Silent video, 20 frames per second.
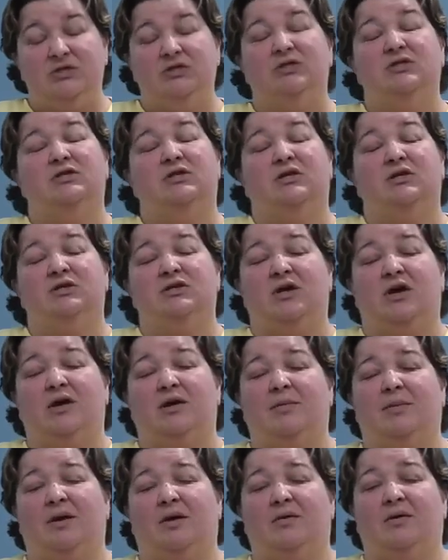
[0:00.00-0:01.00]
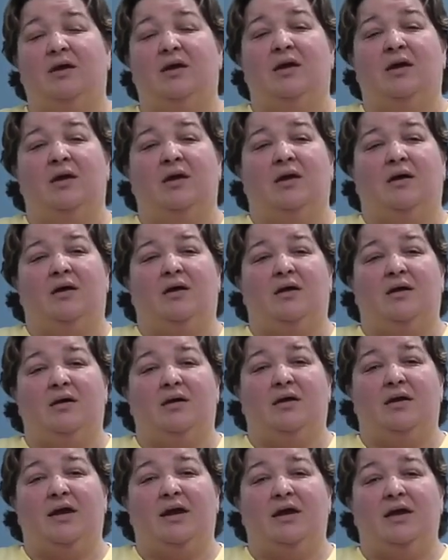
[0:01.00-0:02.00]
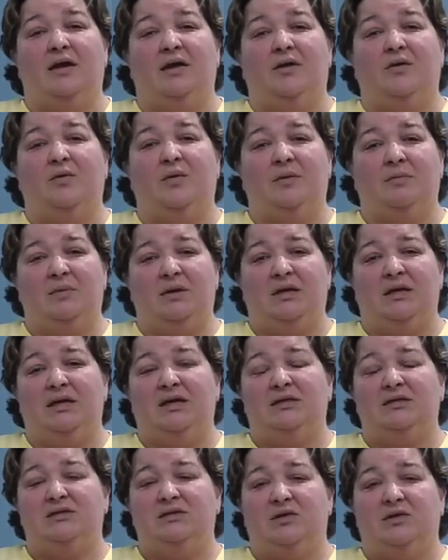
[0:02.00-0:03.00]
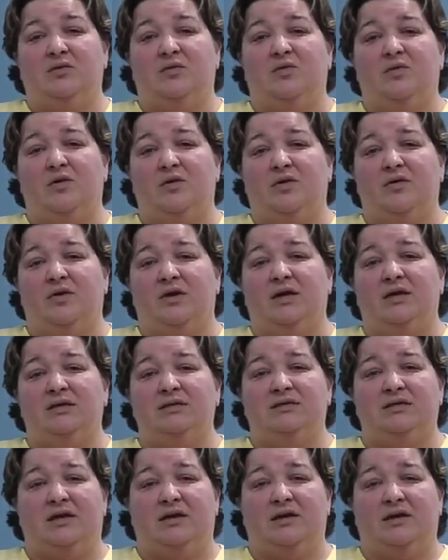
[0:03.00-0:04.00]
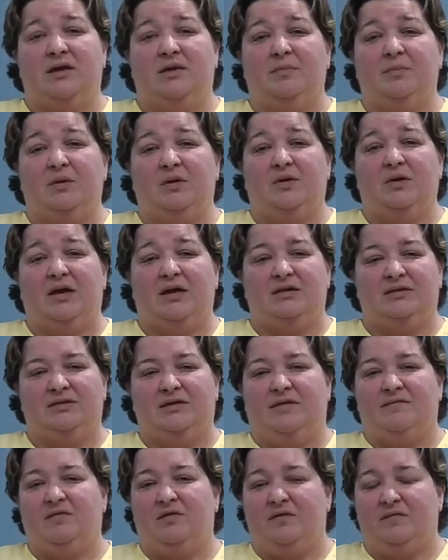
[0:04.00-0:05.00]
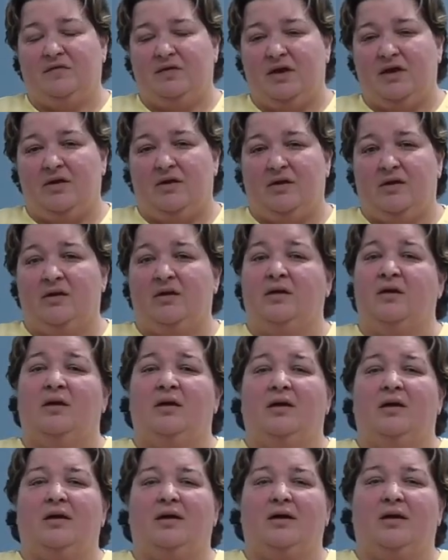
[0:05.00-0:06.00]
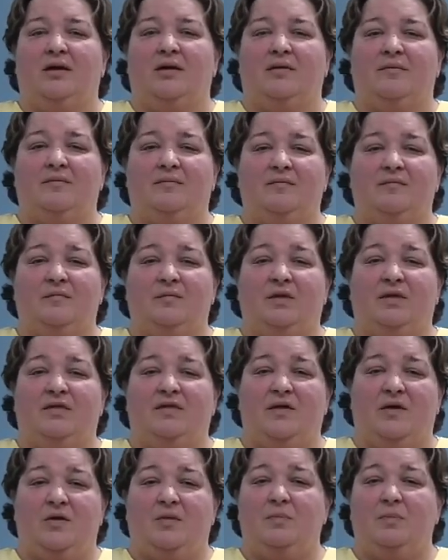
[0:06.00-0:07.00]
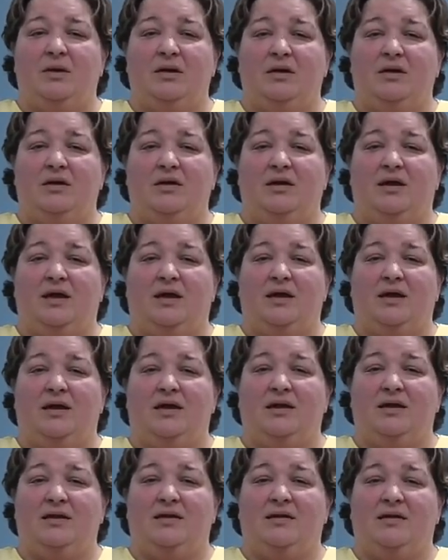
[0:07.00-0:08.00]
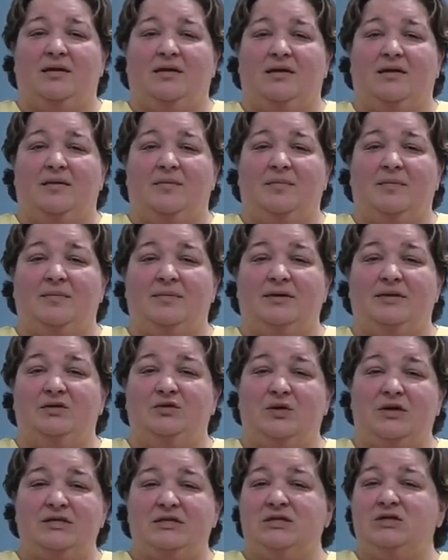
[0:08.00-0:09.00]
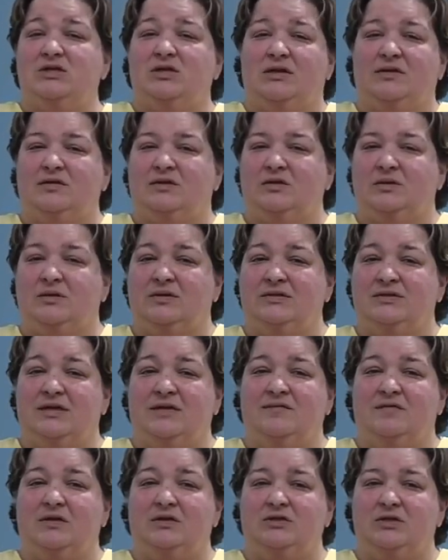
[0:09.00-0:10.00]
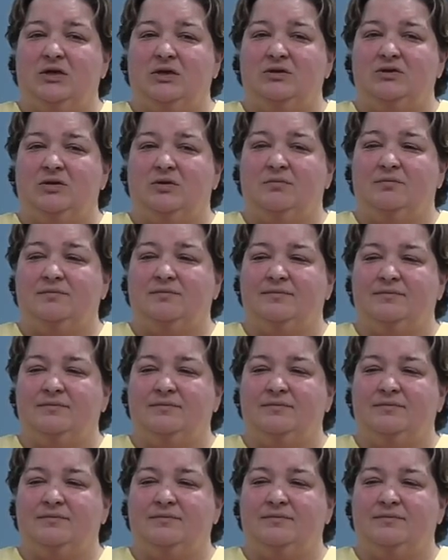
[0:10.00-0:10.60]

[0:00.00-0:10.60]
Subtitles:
She's going to talk about any equipment needs and ordering, setting up your next level of care with therapy, and transitioning to a safe discharge home.